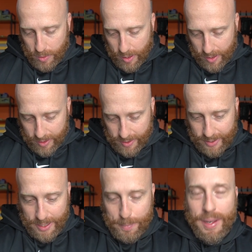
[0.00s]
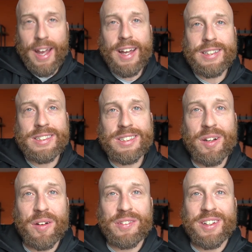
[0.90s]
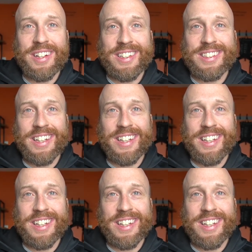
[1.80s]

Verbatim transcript: uh, keep adding stuff to these